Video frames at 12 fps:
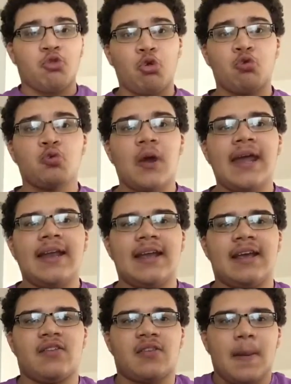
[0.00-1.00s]
The
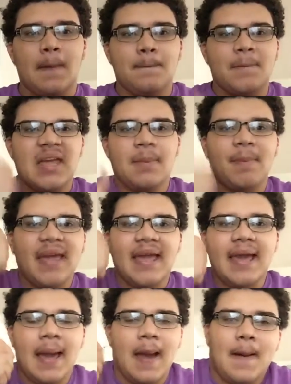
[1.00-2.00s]
ratings, bing,
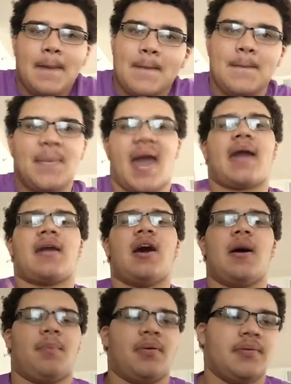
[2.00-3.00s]
bing, back
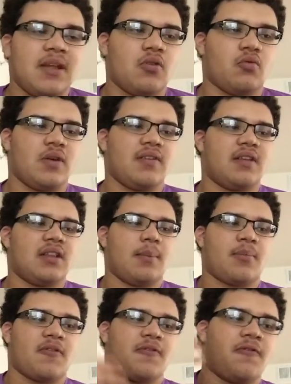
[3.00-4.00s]
up. In a reason
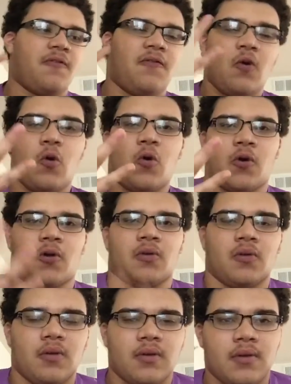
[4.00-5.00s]
number four,
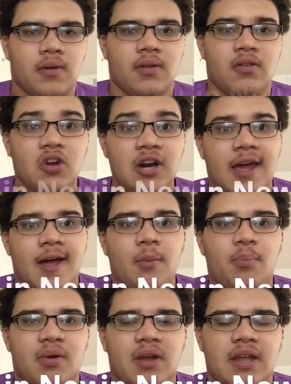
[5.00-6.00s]
it's going to
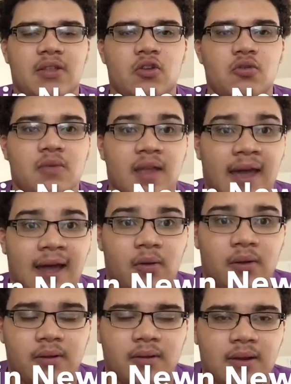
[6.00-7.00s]
help bring in new
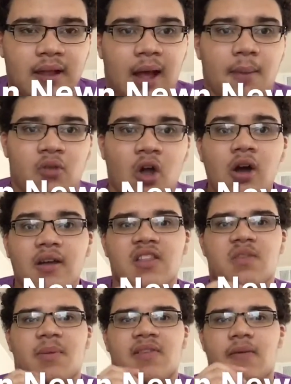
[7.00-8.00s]
talent. I'm talking
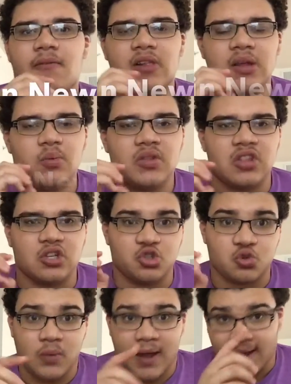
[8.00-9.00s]
specifically with the
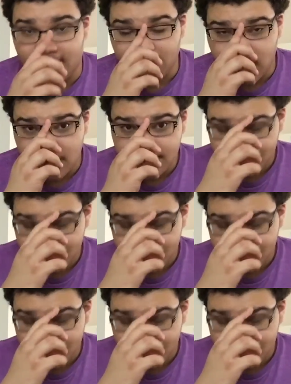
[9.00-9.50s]
draft.